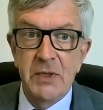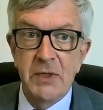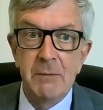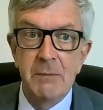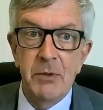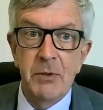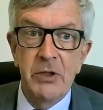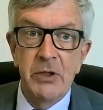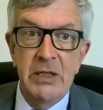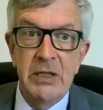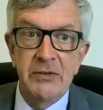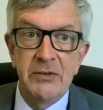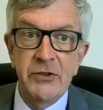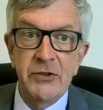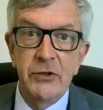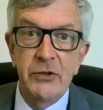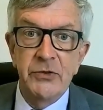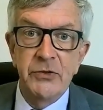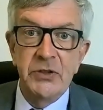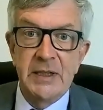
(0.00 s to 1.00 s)
if the employee
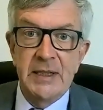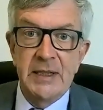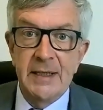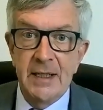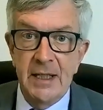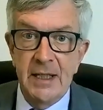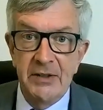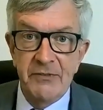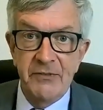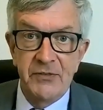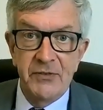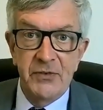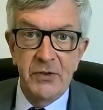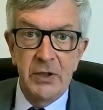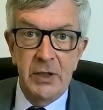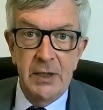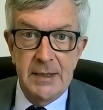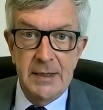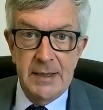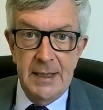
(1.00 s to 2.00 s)
throws it in on
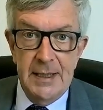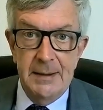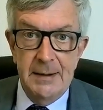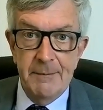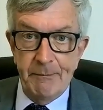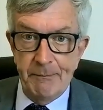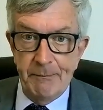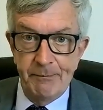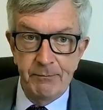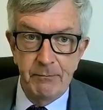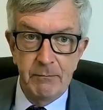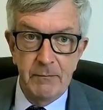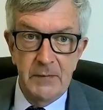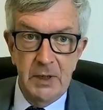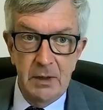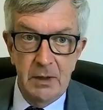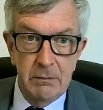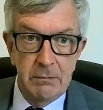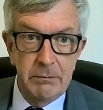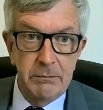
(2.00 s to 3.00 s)
Friday,
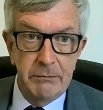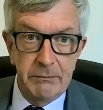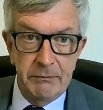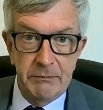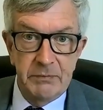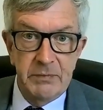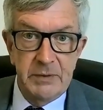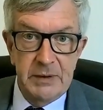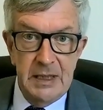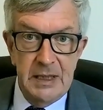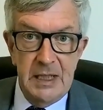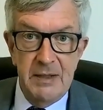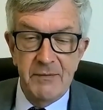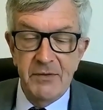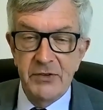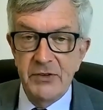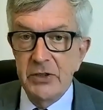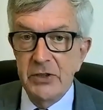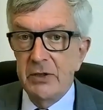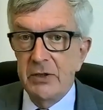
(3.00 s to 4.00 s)

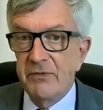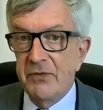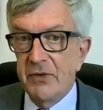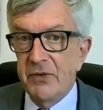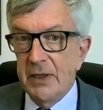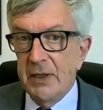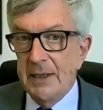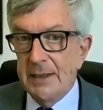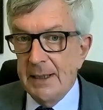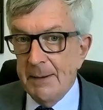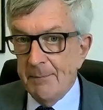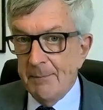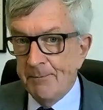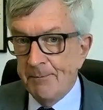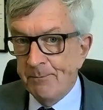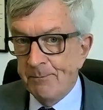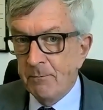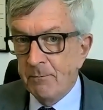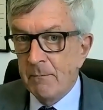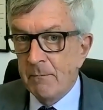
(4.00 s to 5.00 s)
delivers it on Friday,